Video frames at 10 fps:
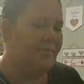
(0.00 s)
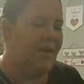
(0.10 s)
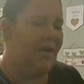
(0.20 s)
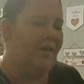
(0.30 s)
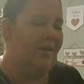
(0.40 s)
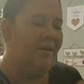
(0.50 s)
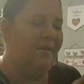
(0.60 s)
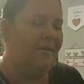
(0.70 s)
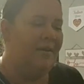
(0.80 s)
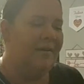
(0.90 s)

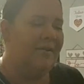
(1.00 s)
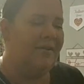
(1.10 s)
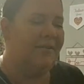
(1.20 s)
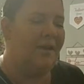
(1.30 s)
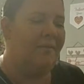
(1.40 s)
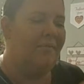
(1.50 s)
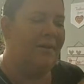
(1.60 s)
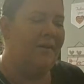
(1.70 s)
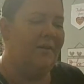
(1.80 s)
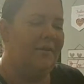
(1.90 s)
To tell
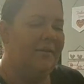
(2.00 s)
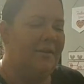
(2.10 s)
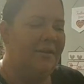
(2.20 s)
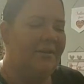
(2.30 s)
me that